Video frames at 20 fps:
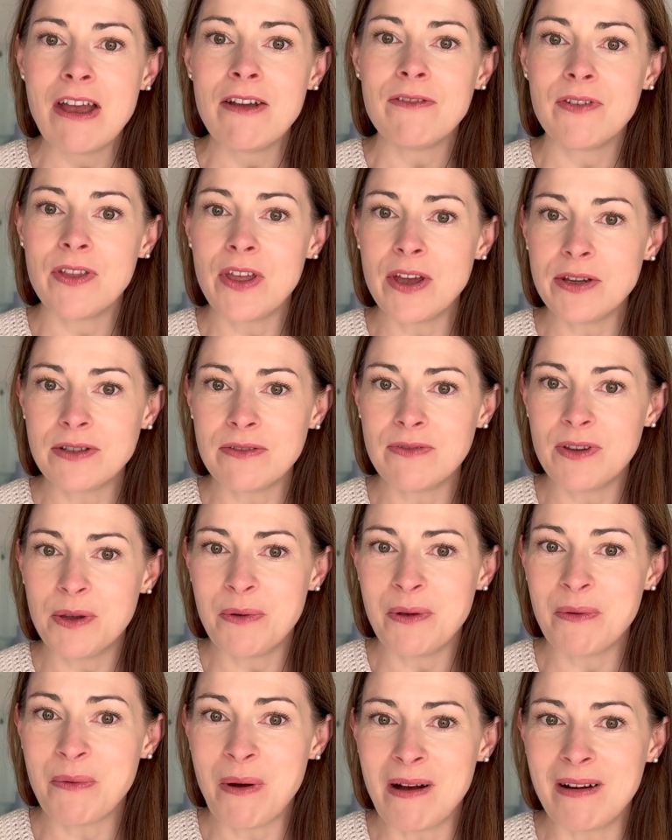For those of you
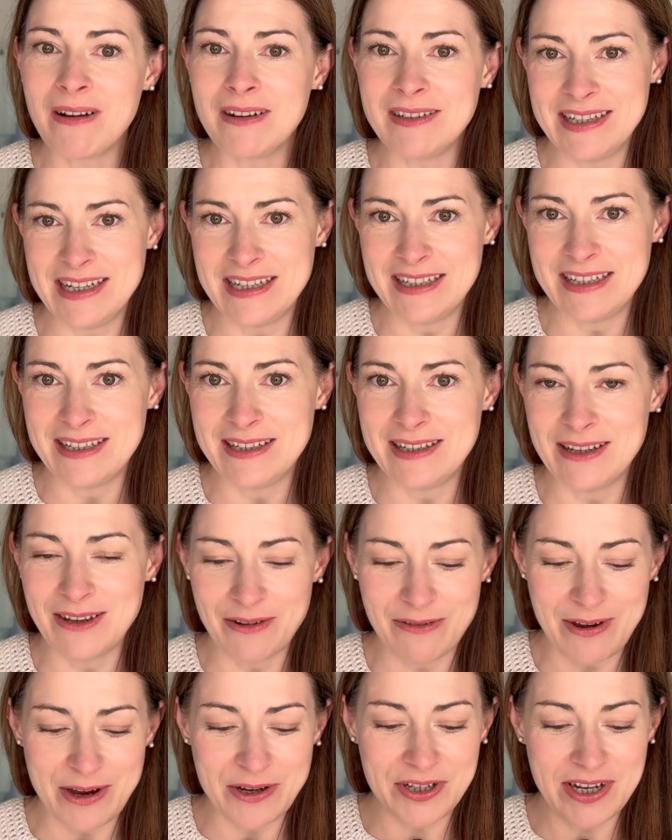who are knitters and
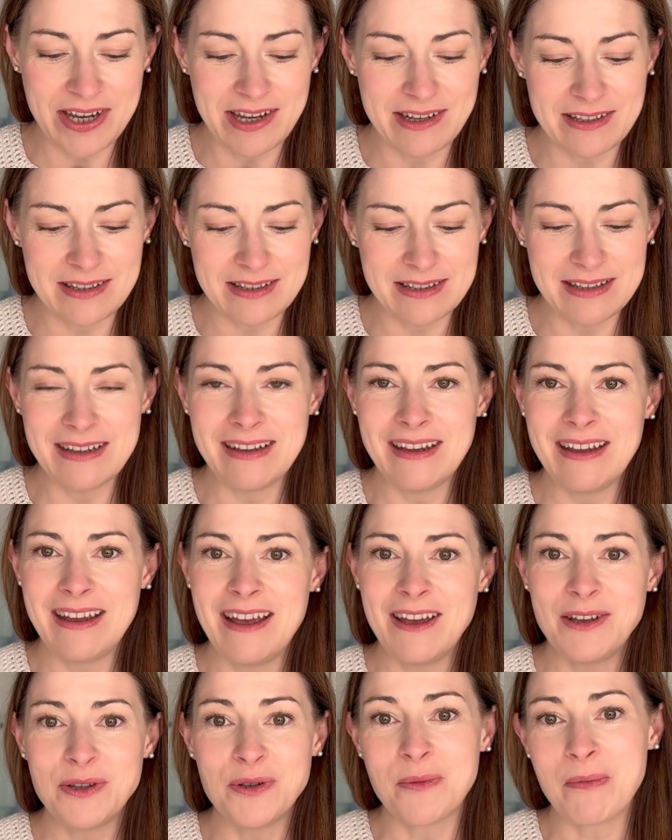crocheters,
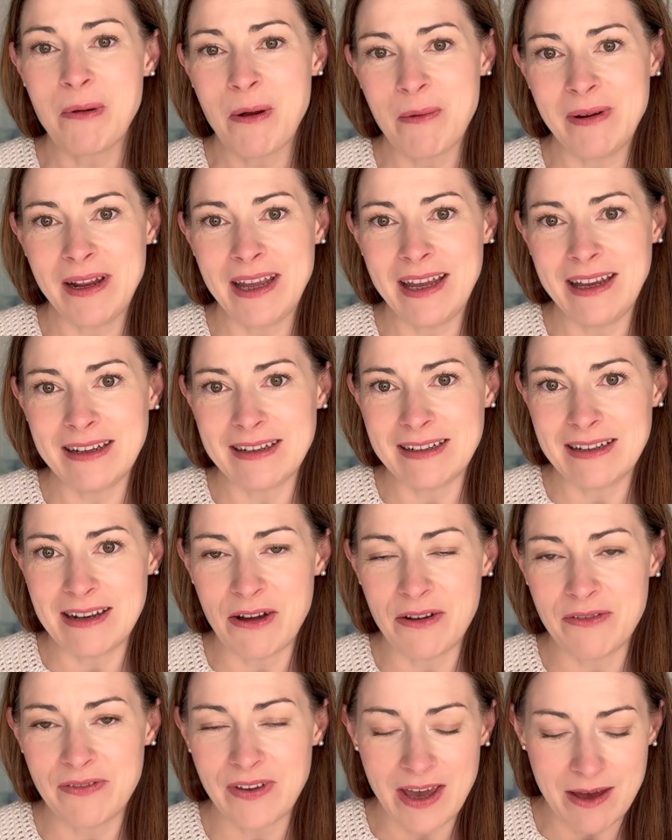you're probably
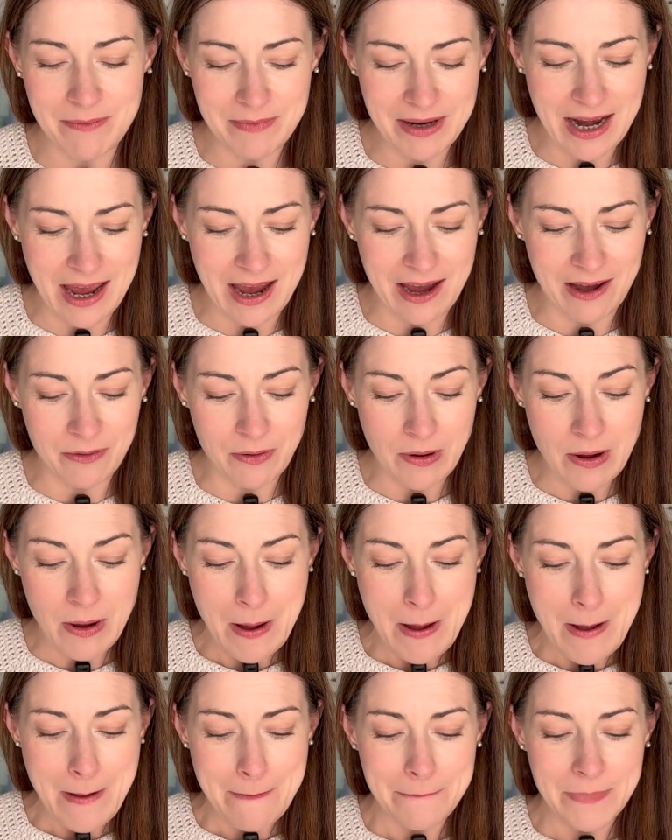laughing at me now
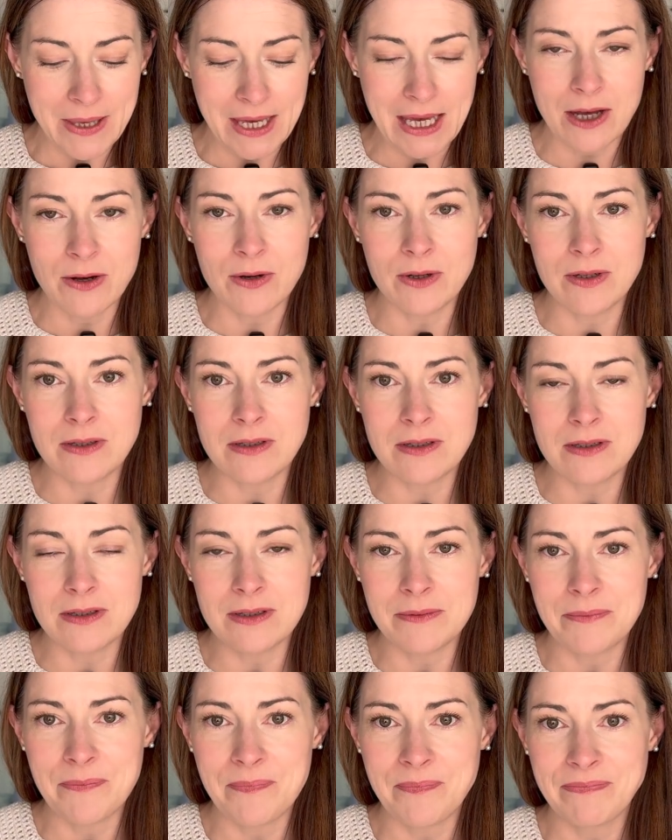because
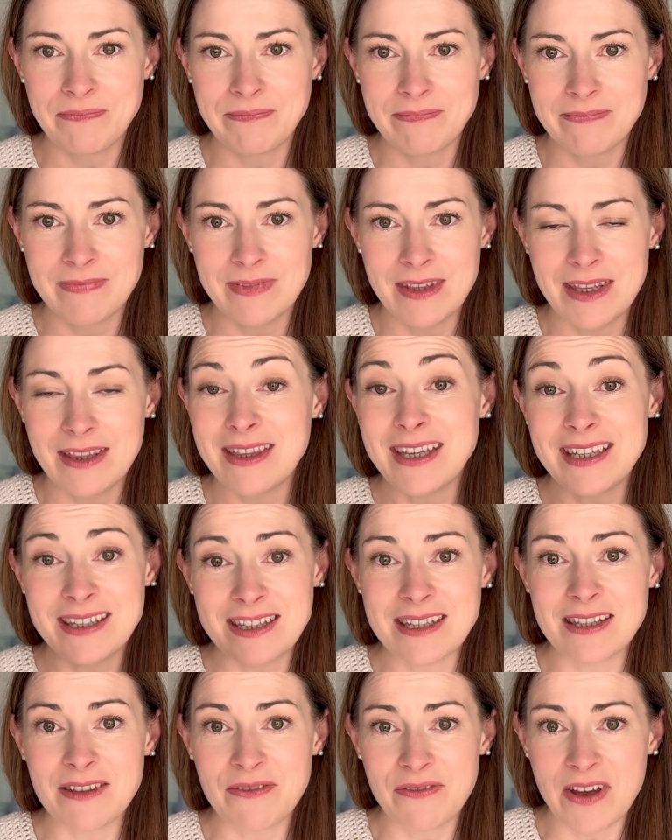this
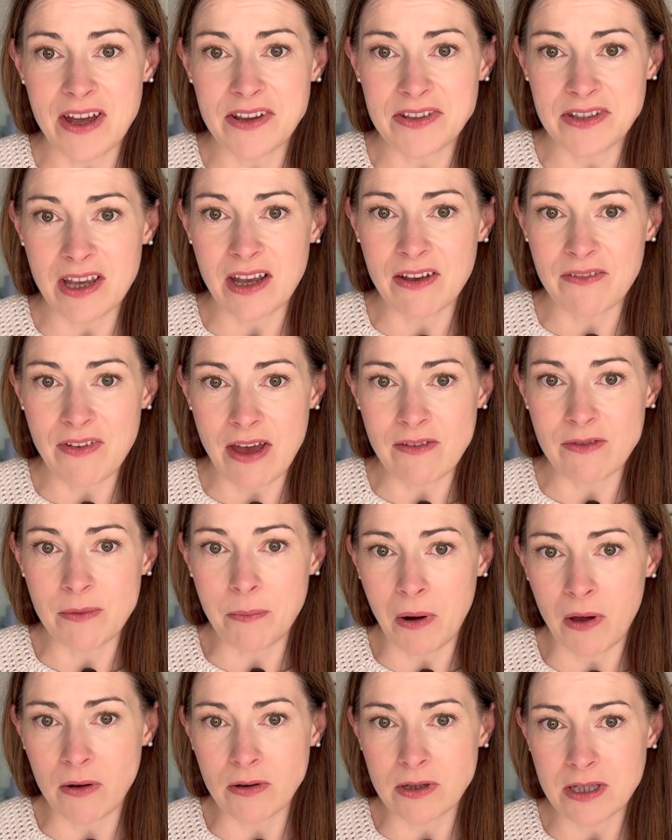is the first thing I've ever
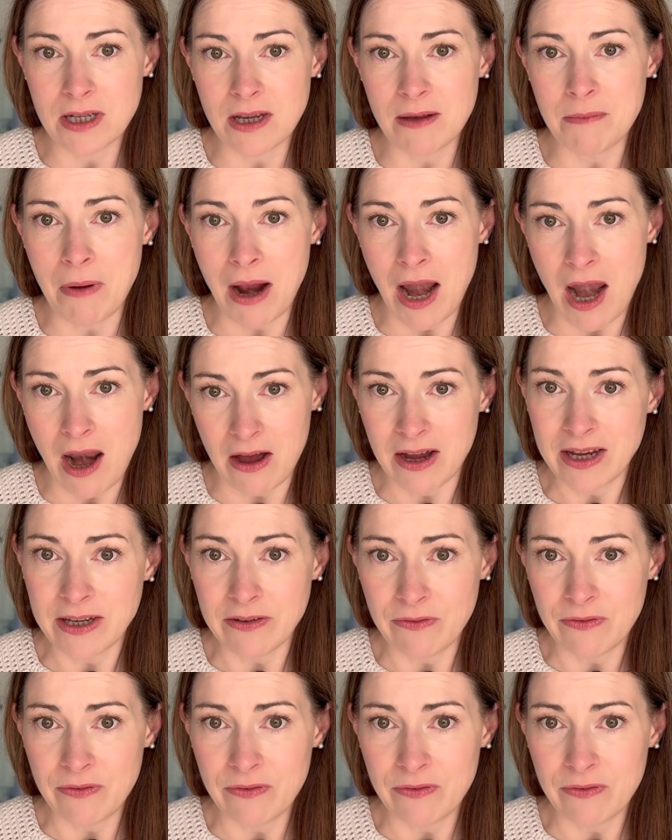blocked in my life.